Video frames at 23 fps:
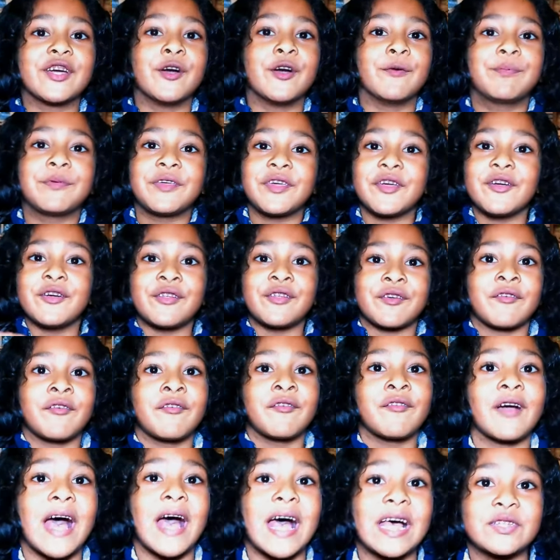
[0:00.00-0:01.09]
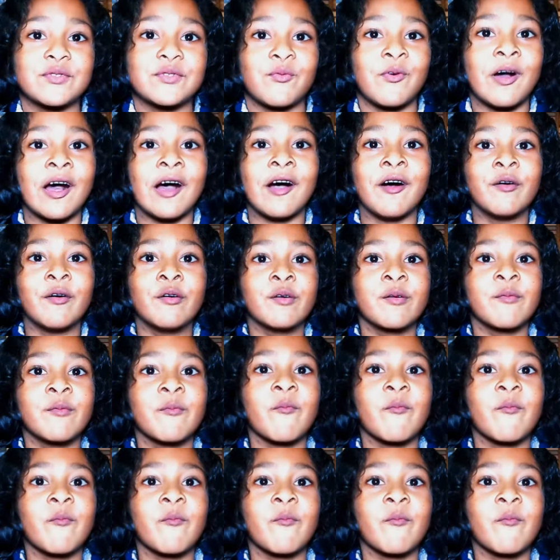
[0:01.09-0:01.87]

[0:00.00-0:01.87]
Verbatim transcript: hope you do as well.